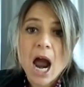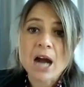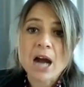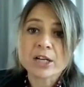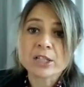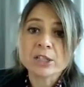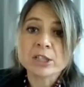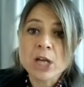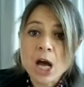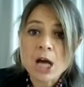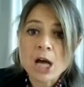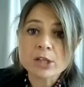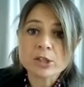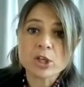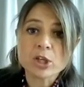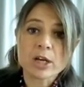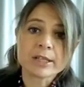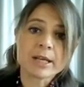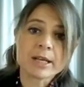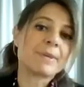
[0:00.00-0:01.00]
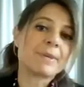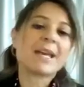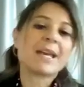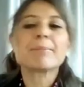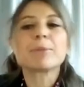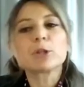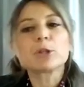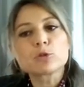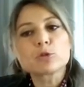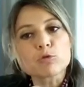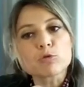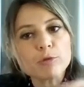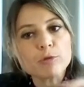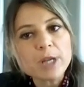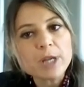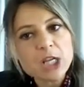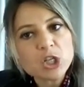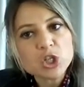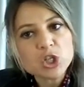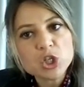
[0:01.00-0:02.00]
are not going to be able to
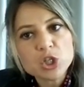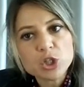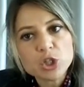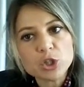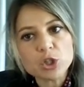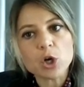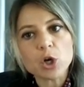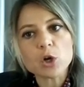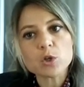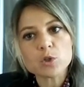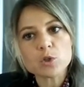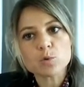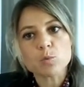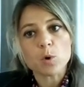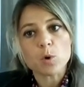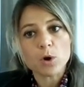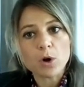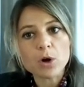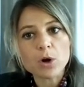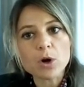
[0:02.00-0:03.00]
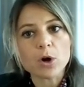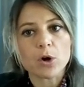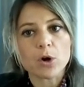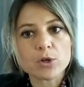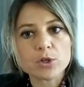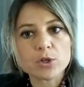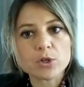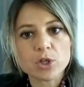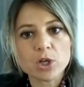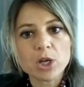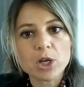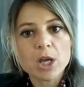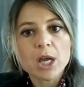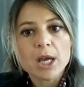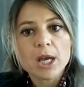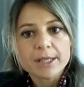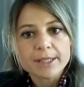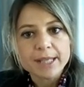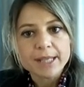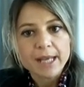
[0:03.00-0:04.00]
reach those workers
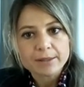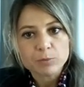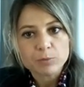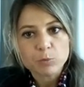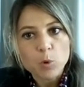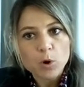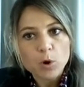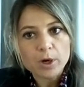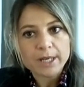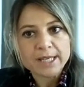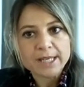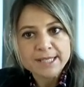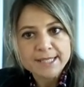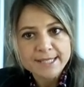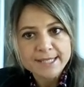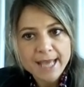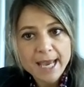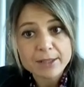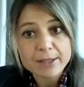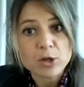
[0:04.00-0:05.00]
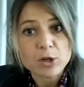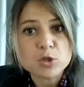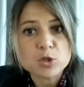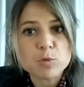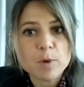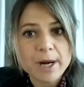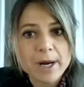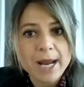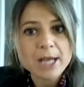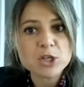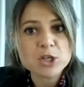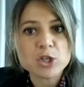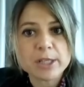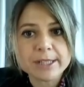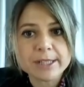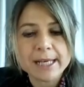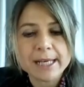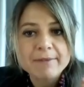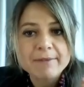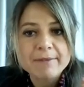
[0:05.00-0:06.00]
that work in sectors where
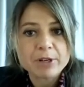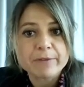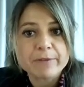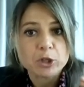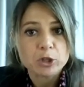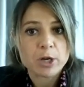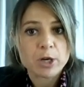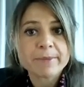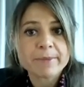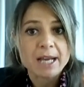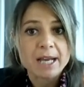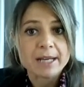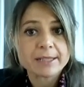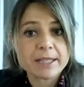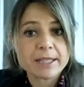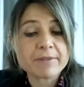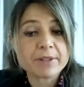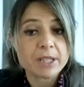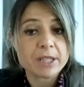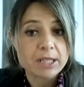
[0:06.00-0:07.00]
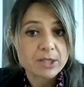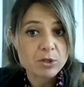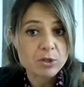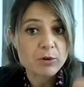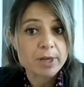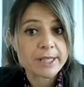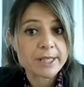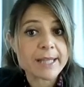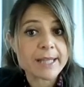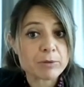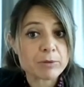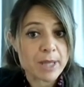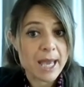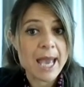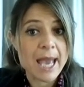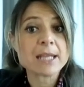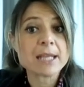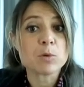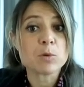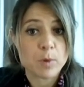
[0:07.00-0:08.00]
actually the level of economic activity is going down
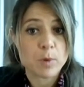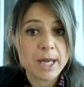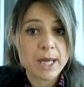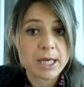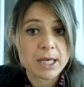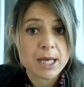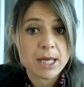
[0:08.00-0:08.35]
anyway.